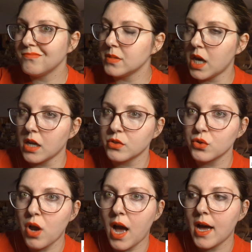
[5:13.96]
not
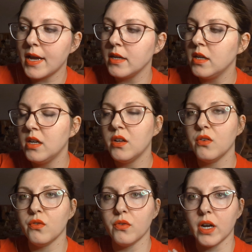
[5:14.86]
dry,
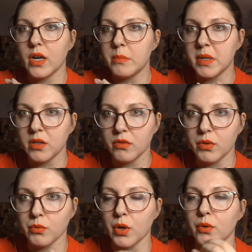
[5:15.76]
very middle of
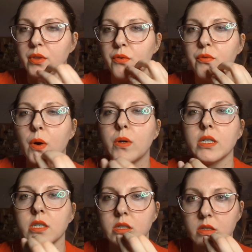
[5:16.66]
the road. The
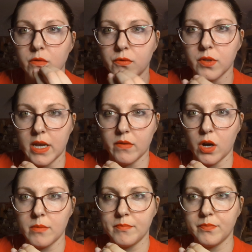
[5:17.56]
focus is the flavor,